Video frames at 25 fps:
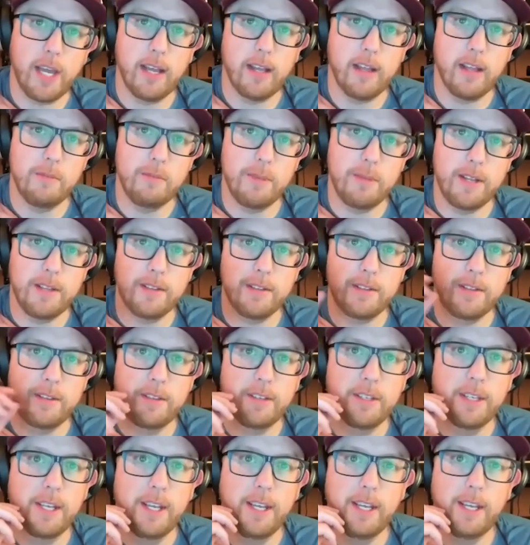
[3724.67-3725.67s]

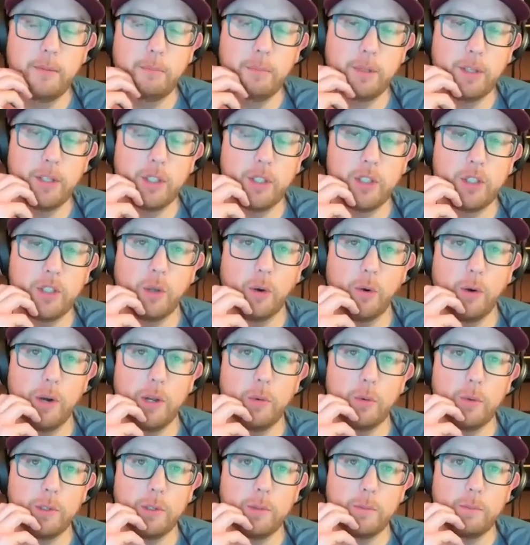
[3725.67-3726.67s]
elements, but the
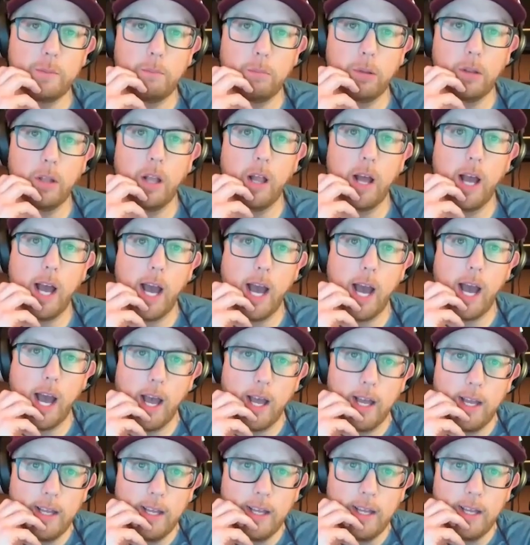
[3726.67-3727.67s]
story was blah